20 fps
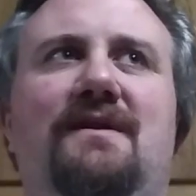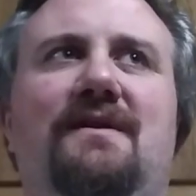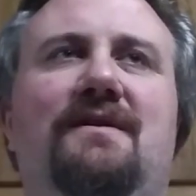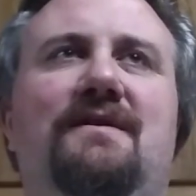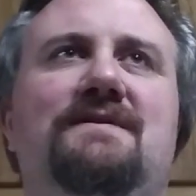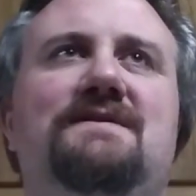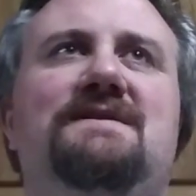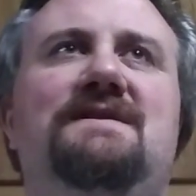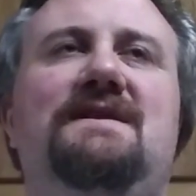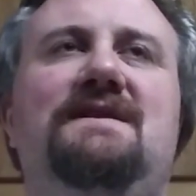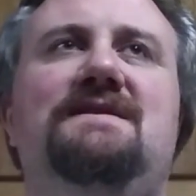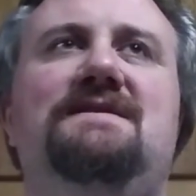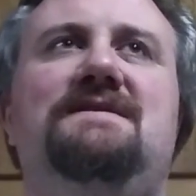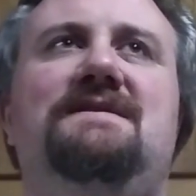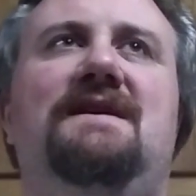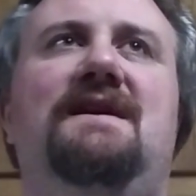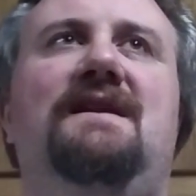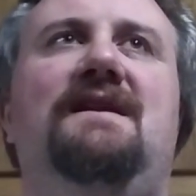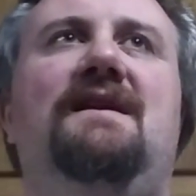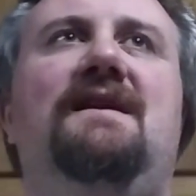of those things
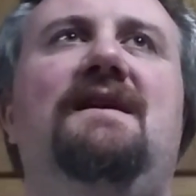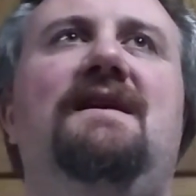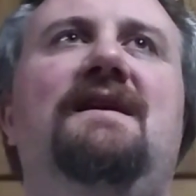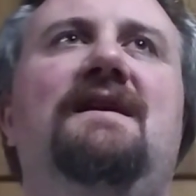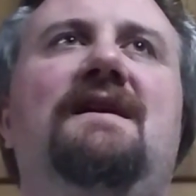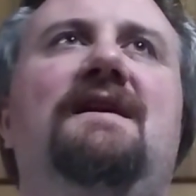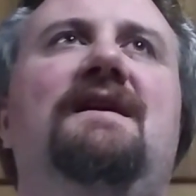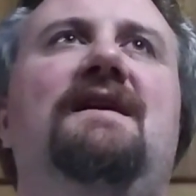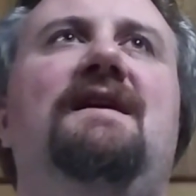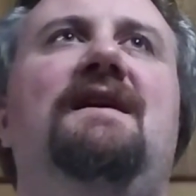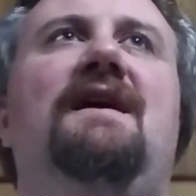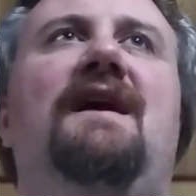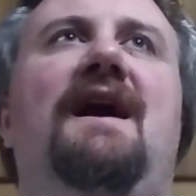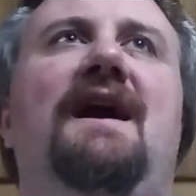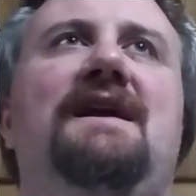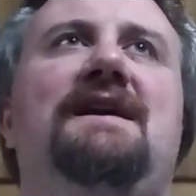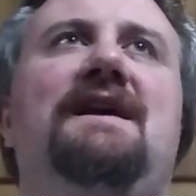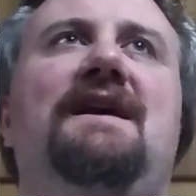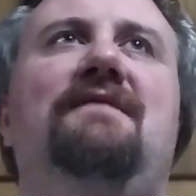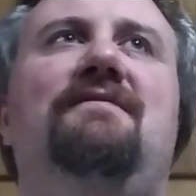that
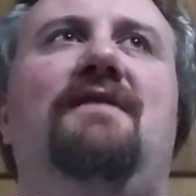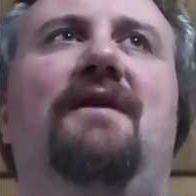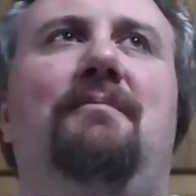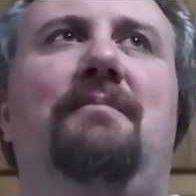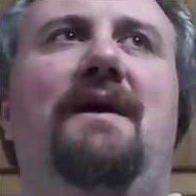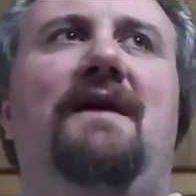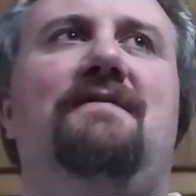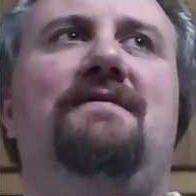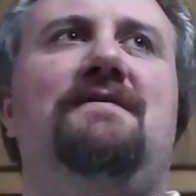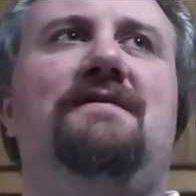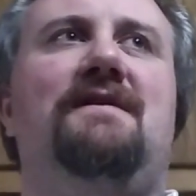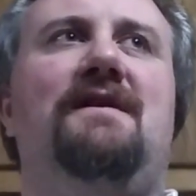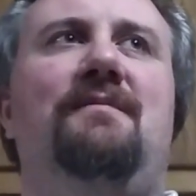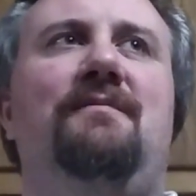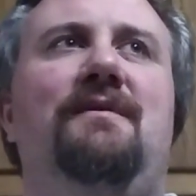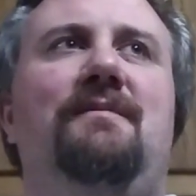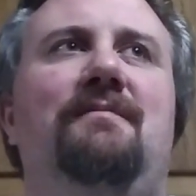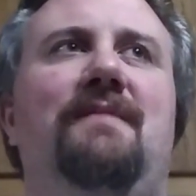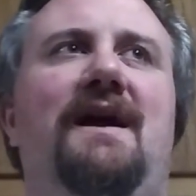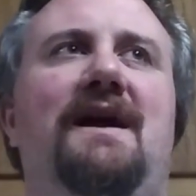I gave up after
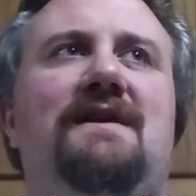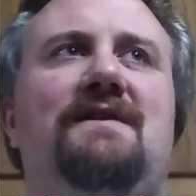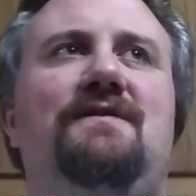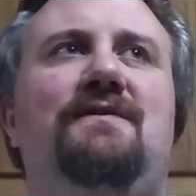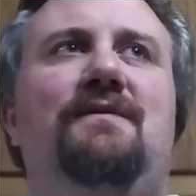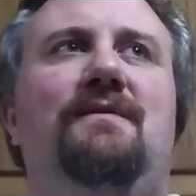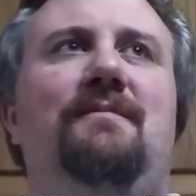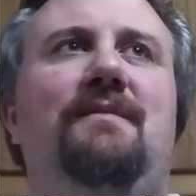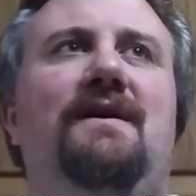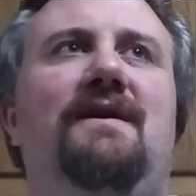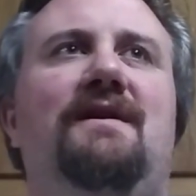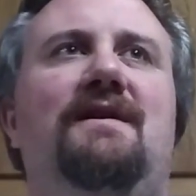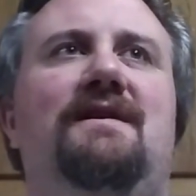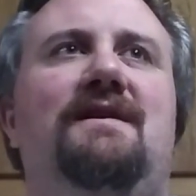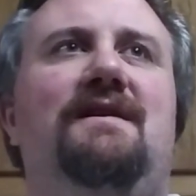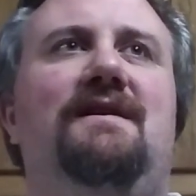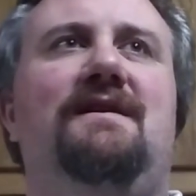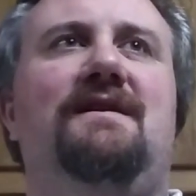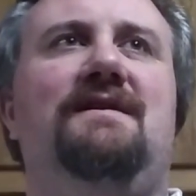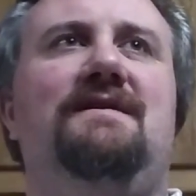coming back to
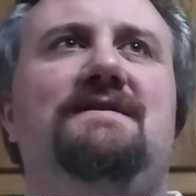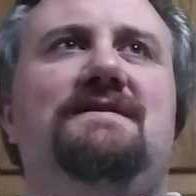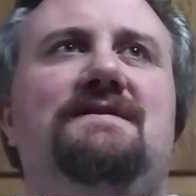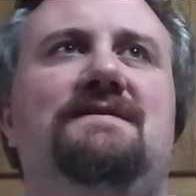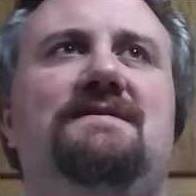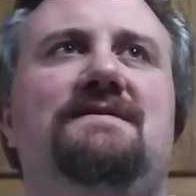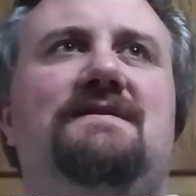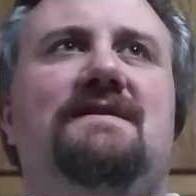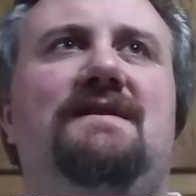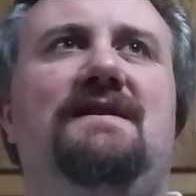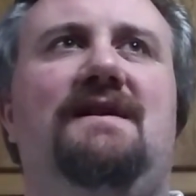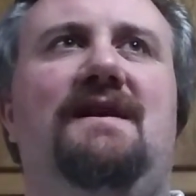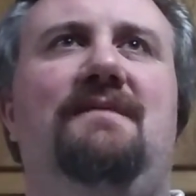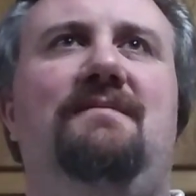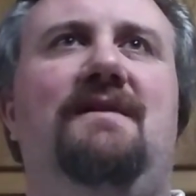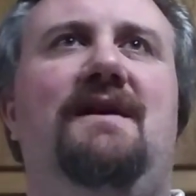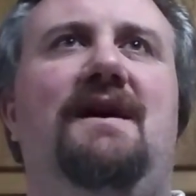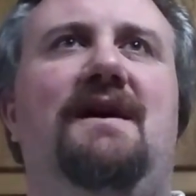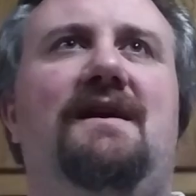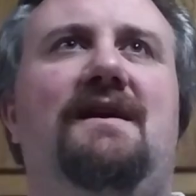America, because I was like, I'm
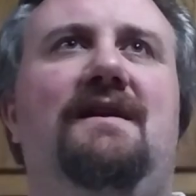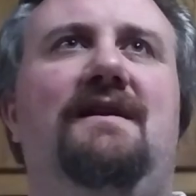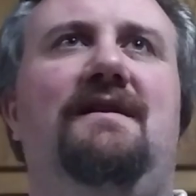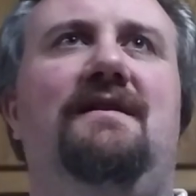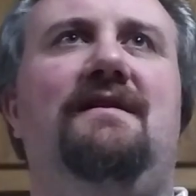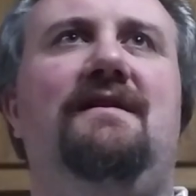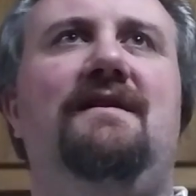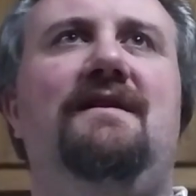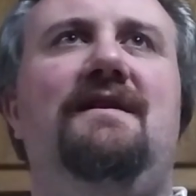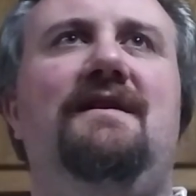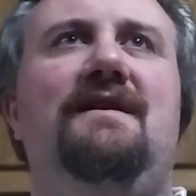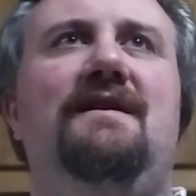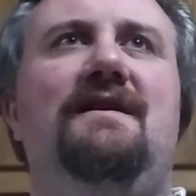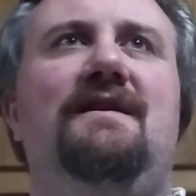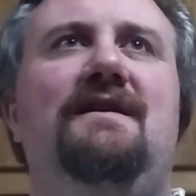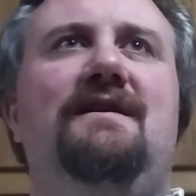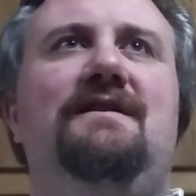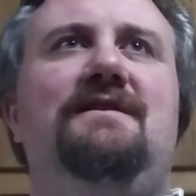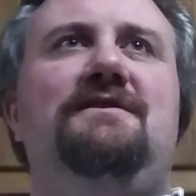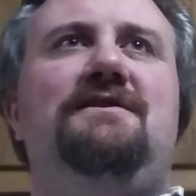not going to
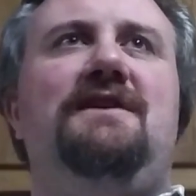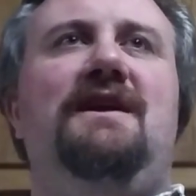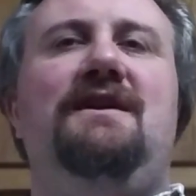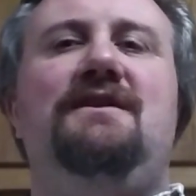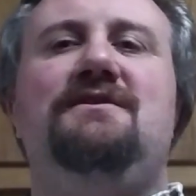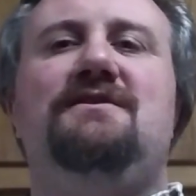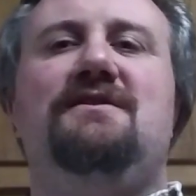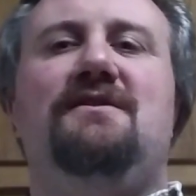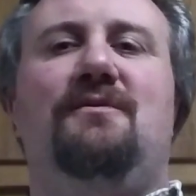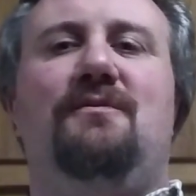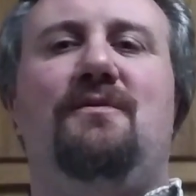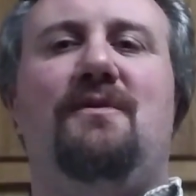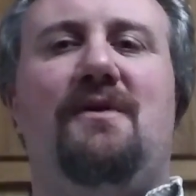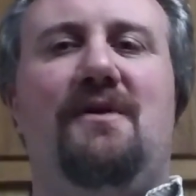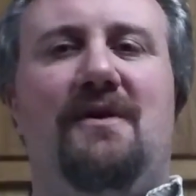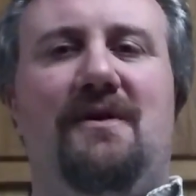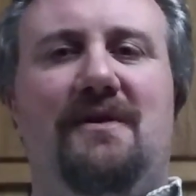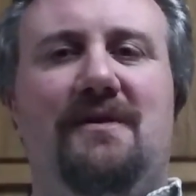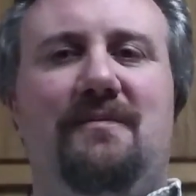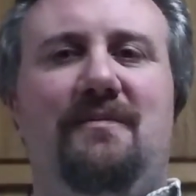change the
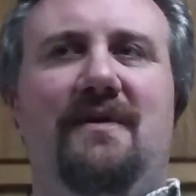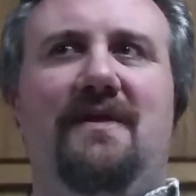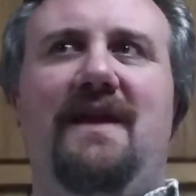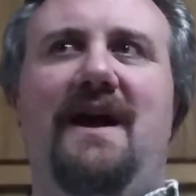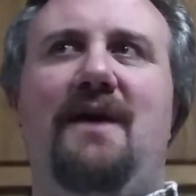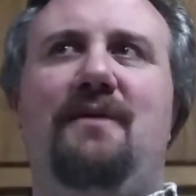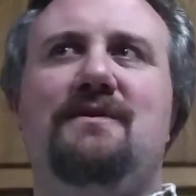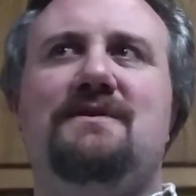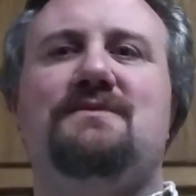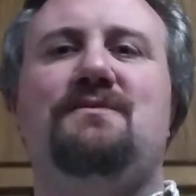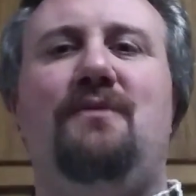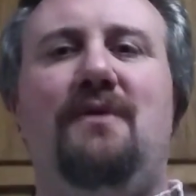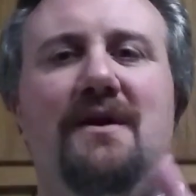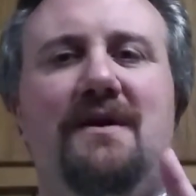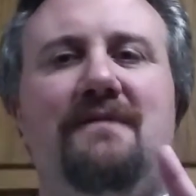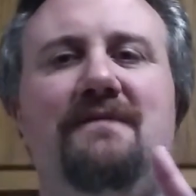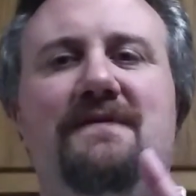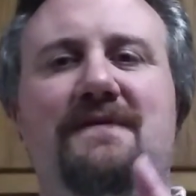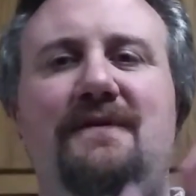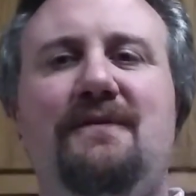world. But that was one
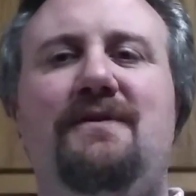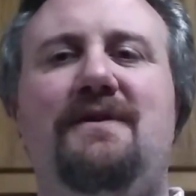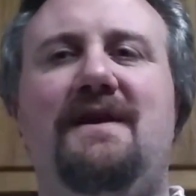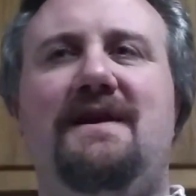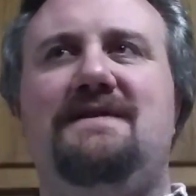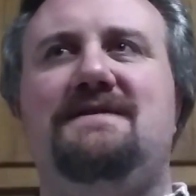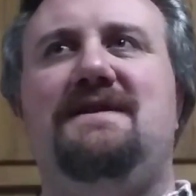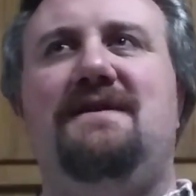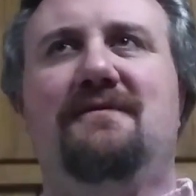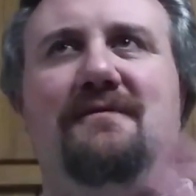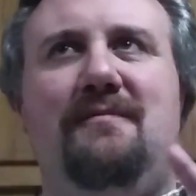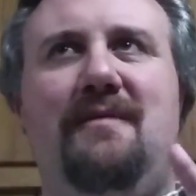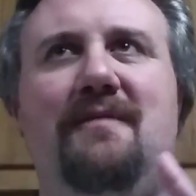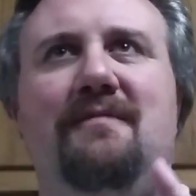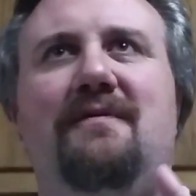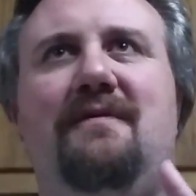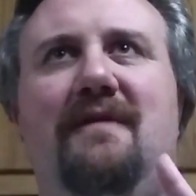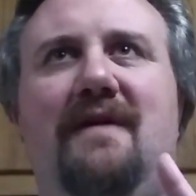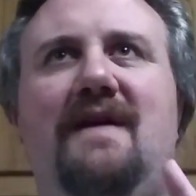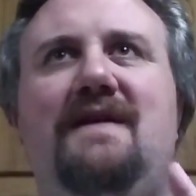of two things I
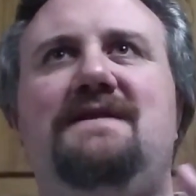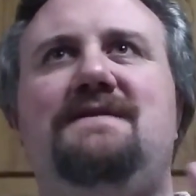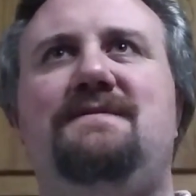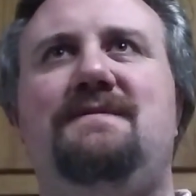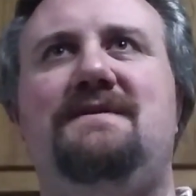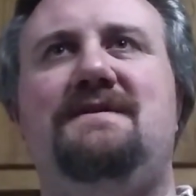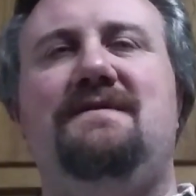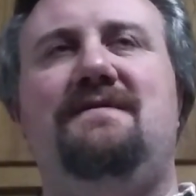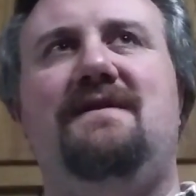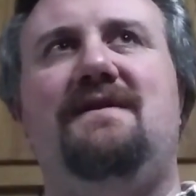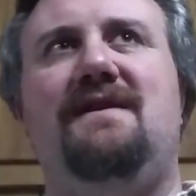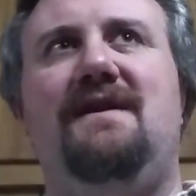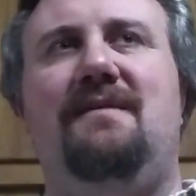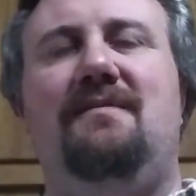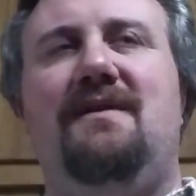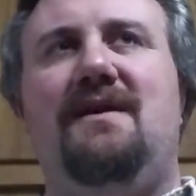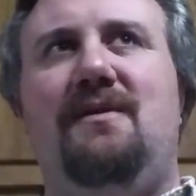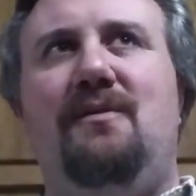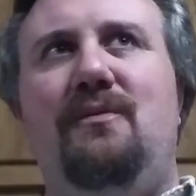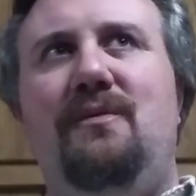remember very specifically.
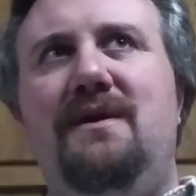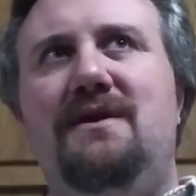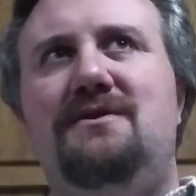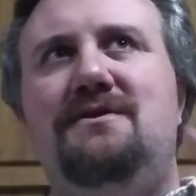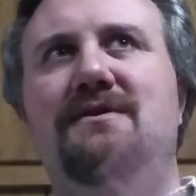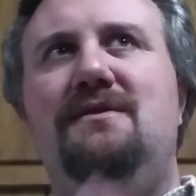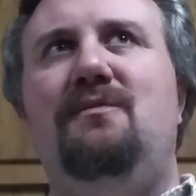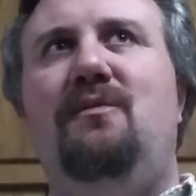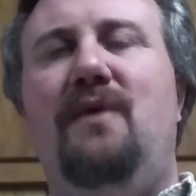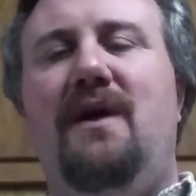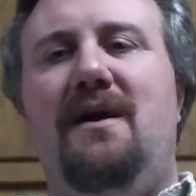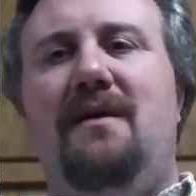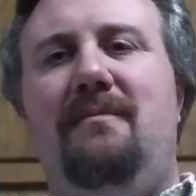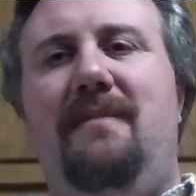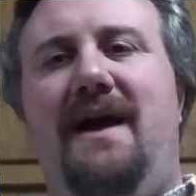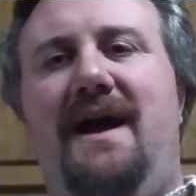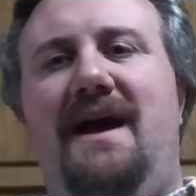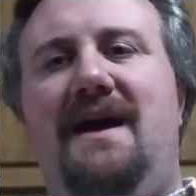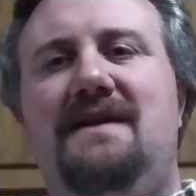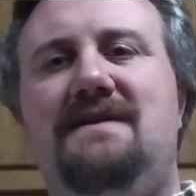I'm like, we should wear
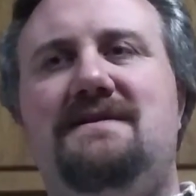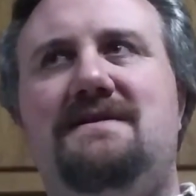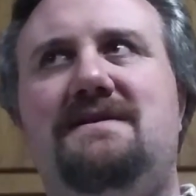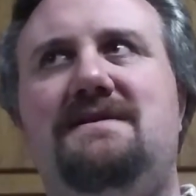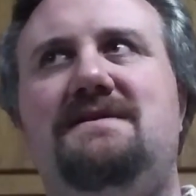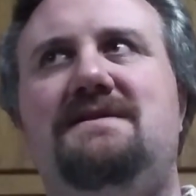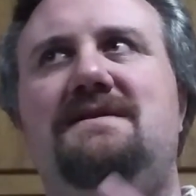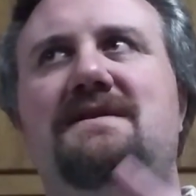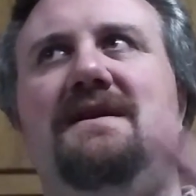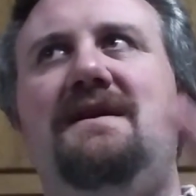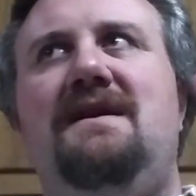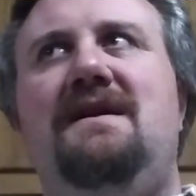masks